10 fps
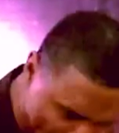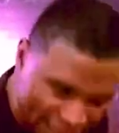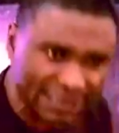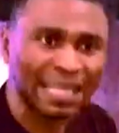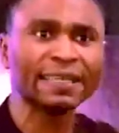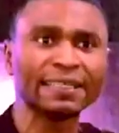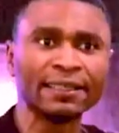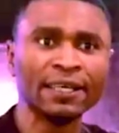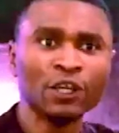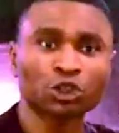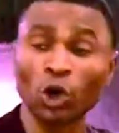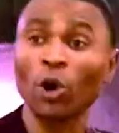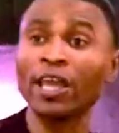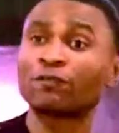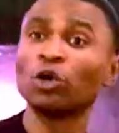understanding.
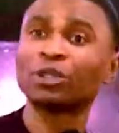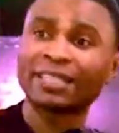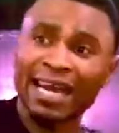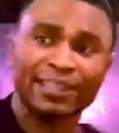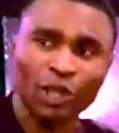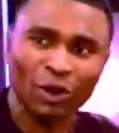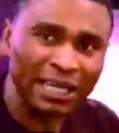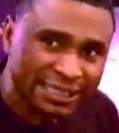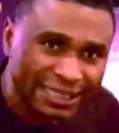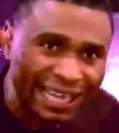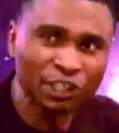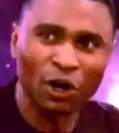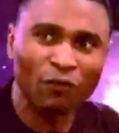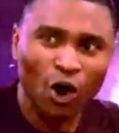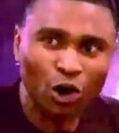So if you take the understanding
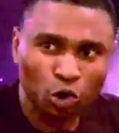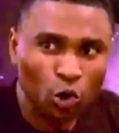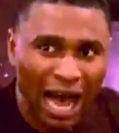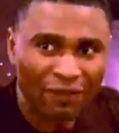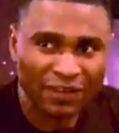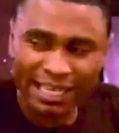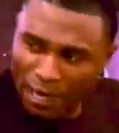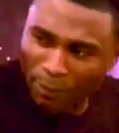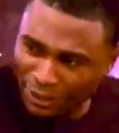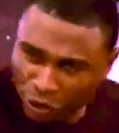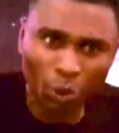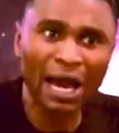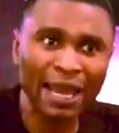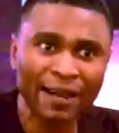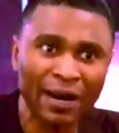of God you have in a
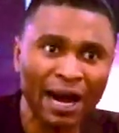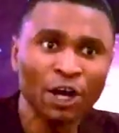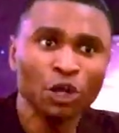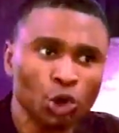particular area,